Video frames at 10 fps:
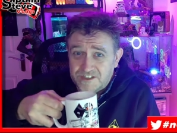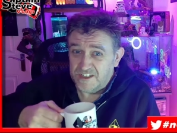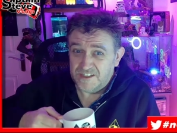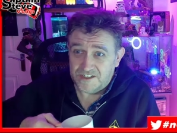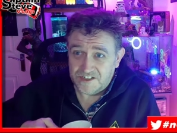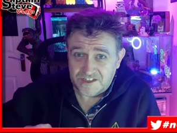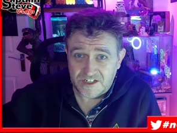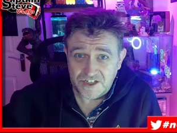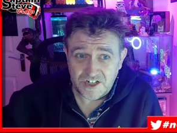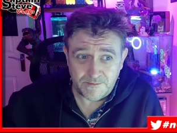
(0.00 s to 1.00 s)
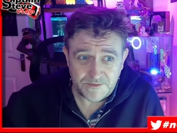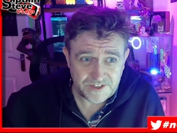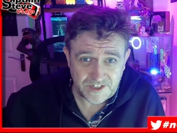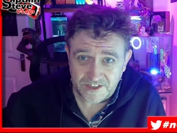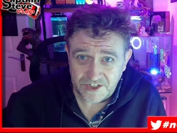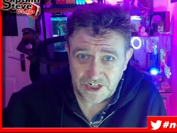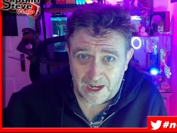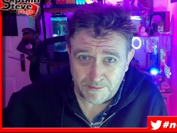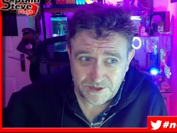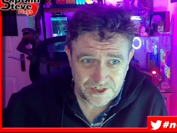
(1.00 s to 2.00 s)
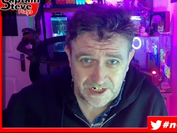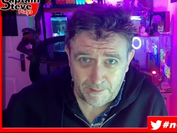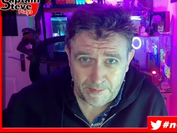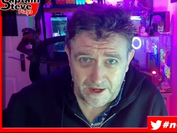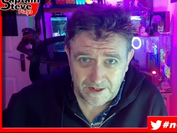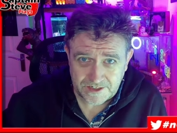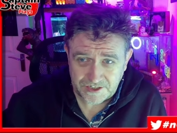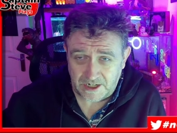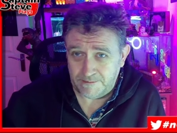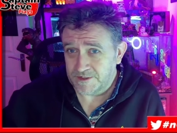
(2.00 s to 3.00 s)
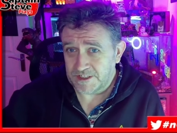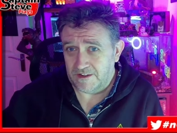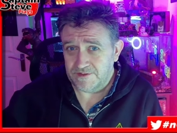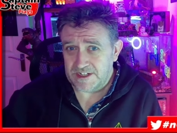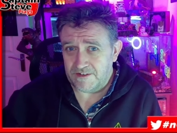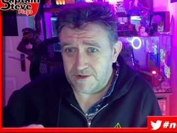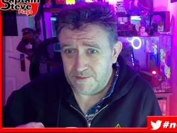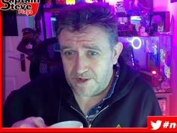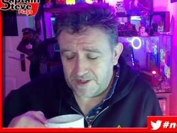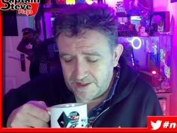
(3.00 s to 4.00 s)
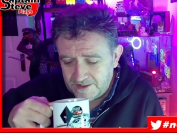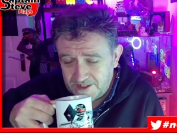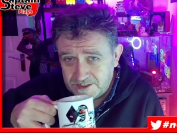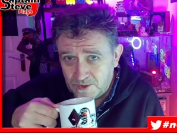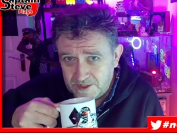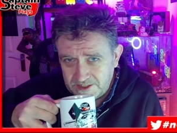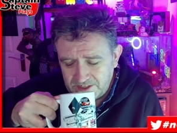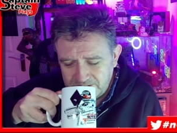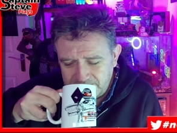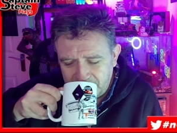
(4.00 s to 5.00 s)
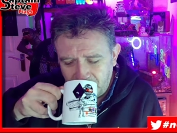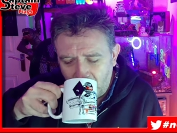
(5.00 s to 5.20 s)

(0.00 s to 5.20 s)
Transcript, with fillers: It's easy to just say chums, isn't it, and chaps and chapettes. Chums covers everybody. Yeah, it's all inclusive.